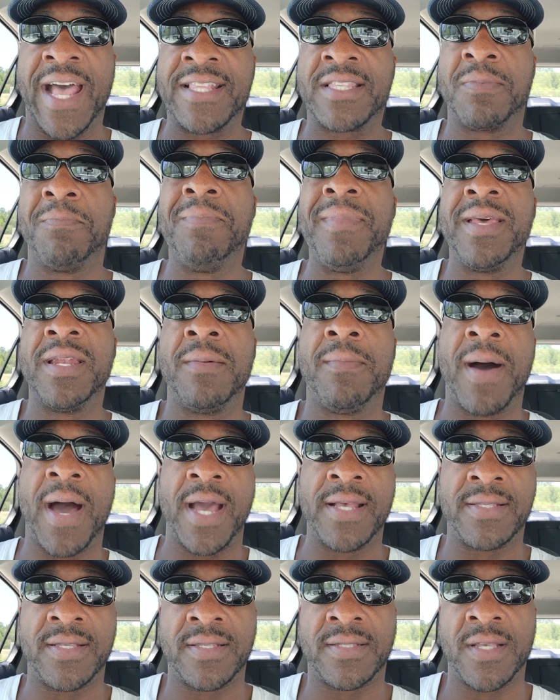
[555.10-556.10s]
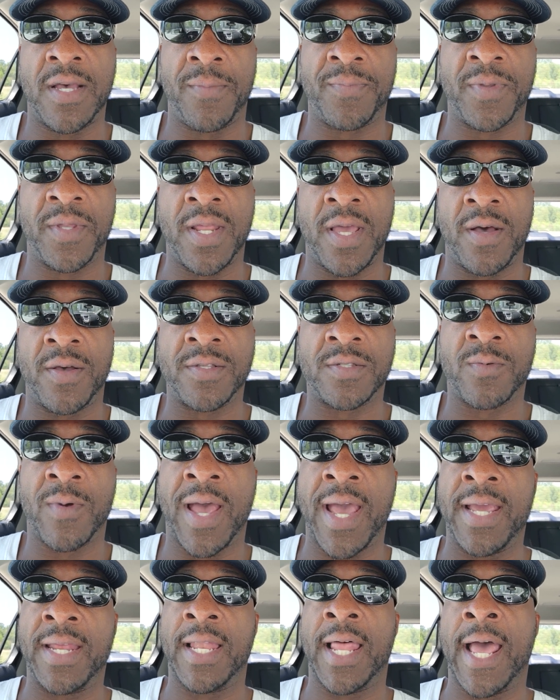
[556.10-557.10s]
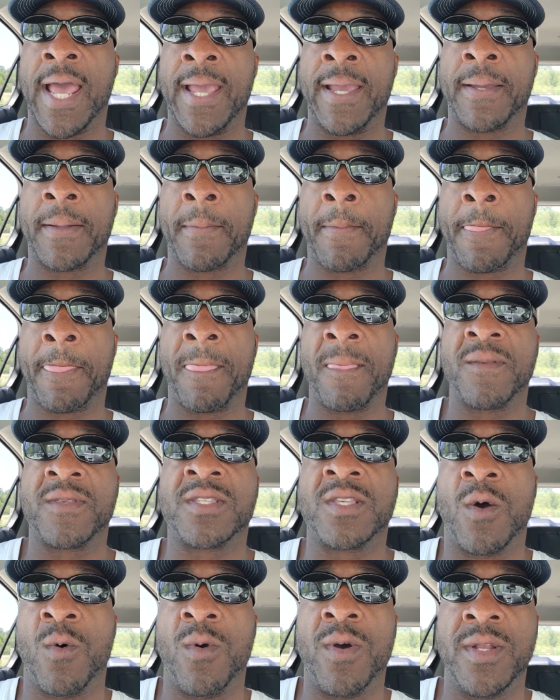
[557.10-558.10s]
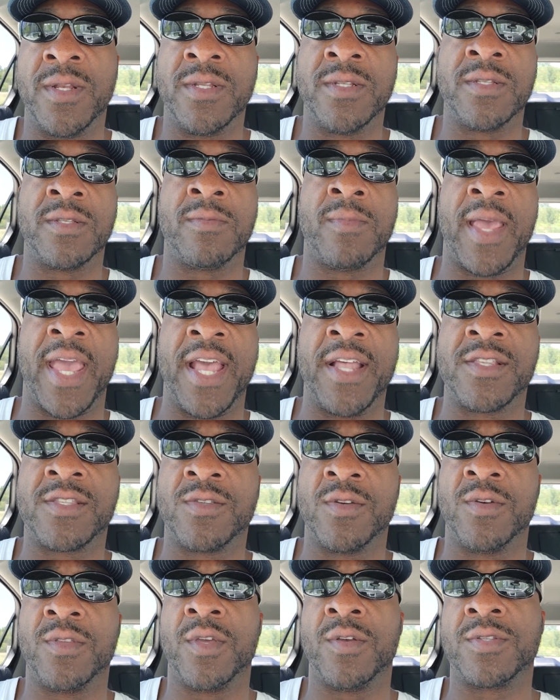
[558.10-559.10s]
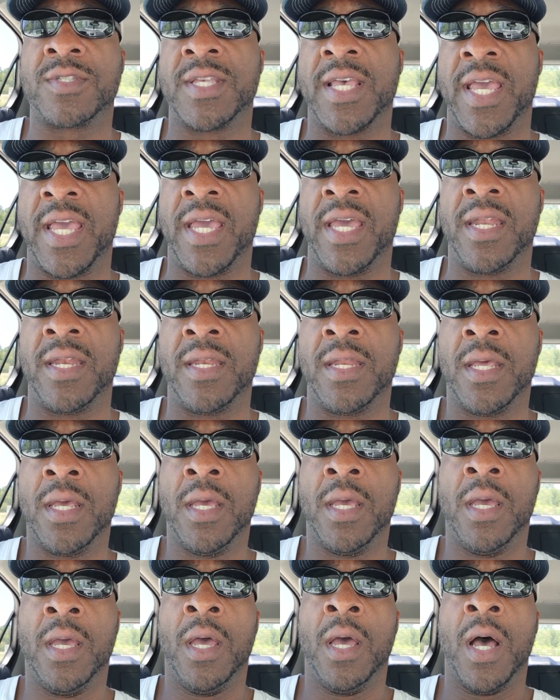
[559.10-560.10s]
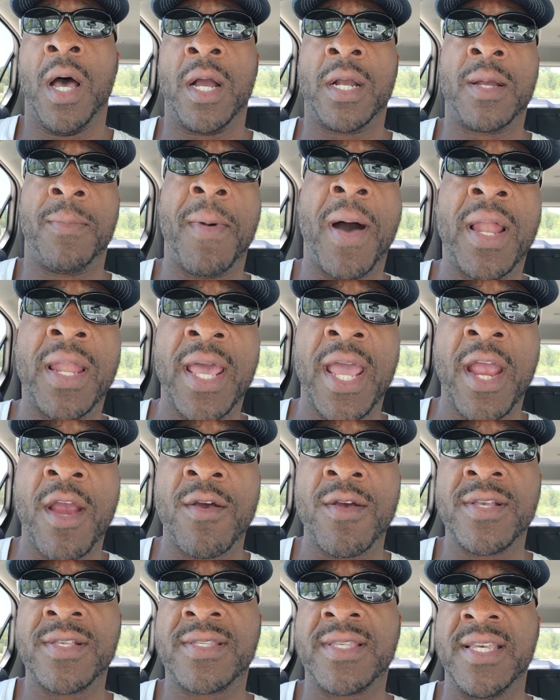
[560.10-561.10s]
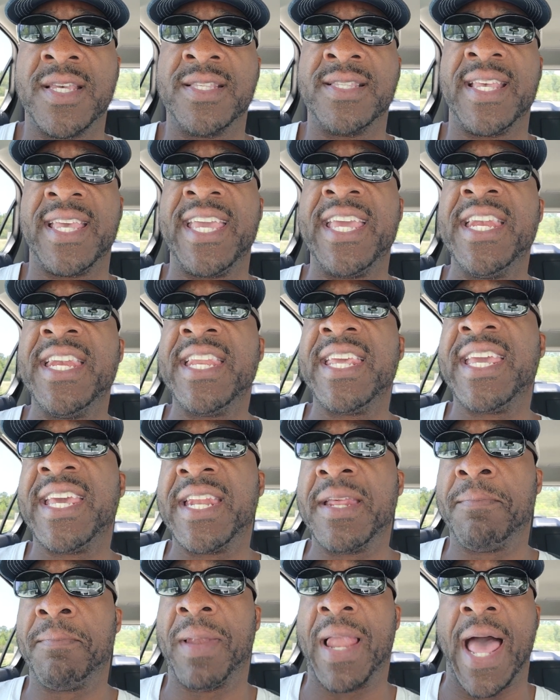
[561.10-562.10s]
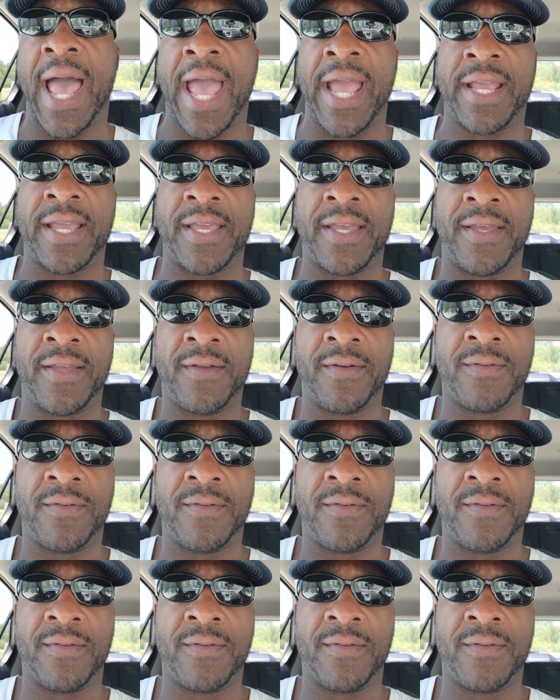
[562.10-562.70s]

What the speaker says: minimizing something else, right? Like someone answered, they're saying, Kamala Harris is Indian and black.